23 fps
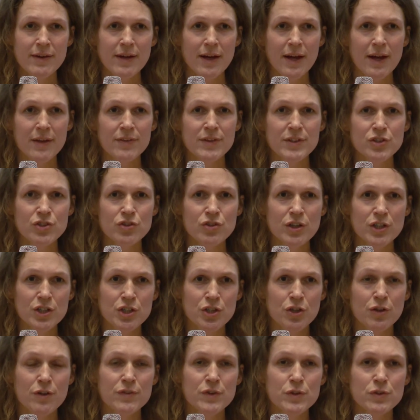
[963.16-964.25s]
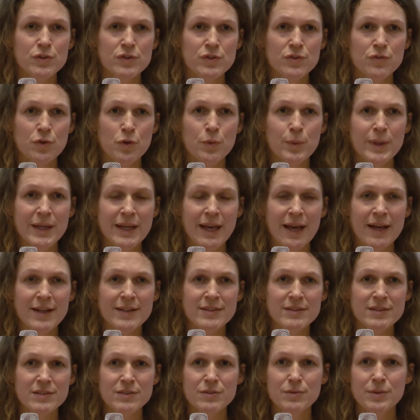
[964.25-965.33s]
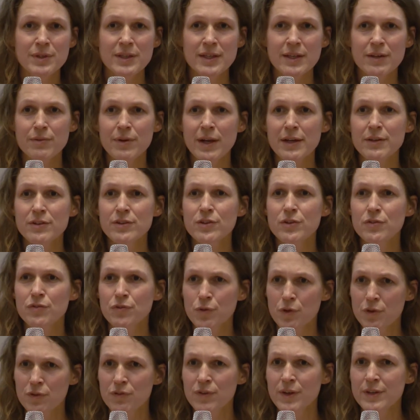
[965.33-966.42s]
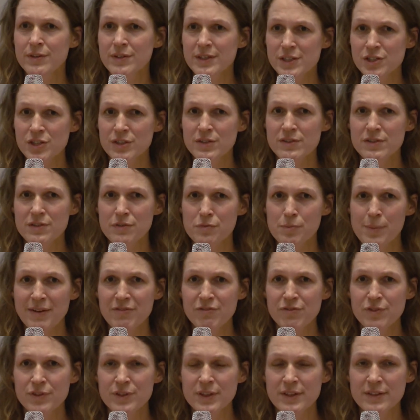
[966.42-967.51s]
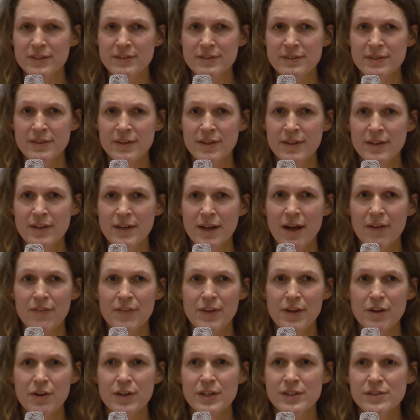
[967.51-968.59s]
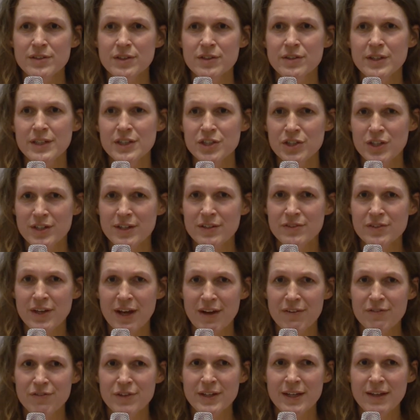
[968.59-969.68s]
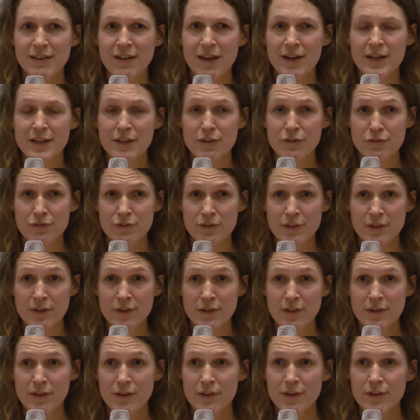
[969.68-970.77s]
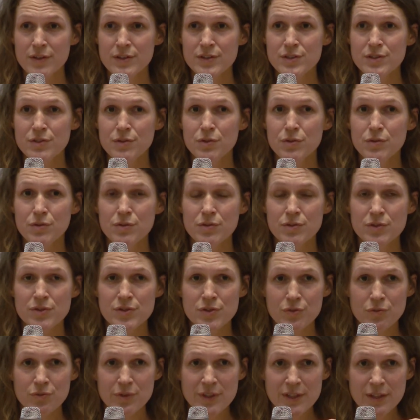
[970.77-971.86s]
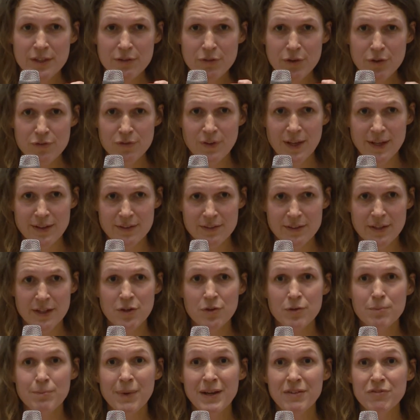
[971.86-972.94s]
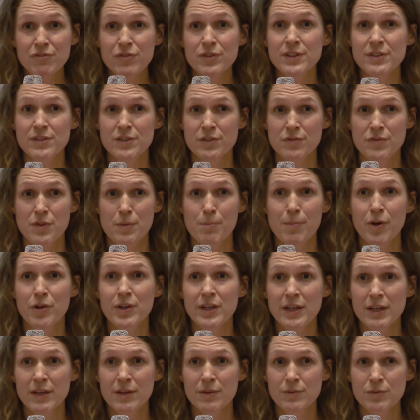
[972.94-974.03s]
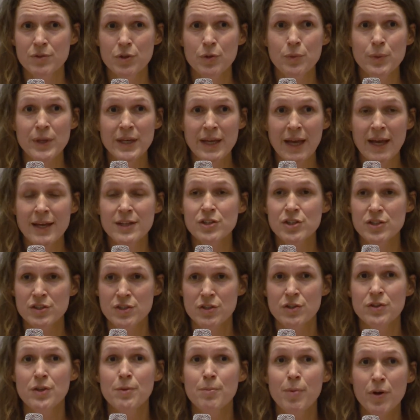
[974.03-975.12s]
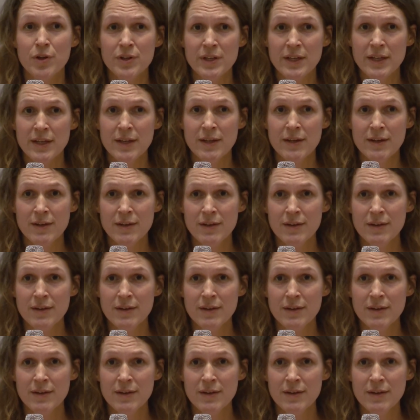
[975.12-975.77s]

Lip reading: And the structure of those 4 weekends is really around the 4 foundations of mindfulness and their integration into everyday life. So really reflecting on mindfulness of the body. Do a weekend just on the body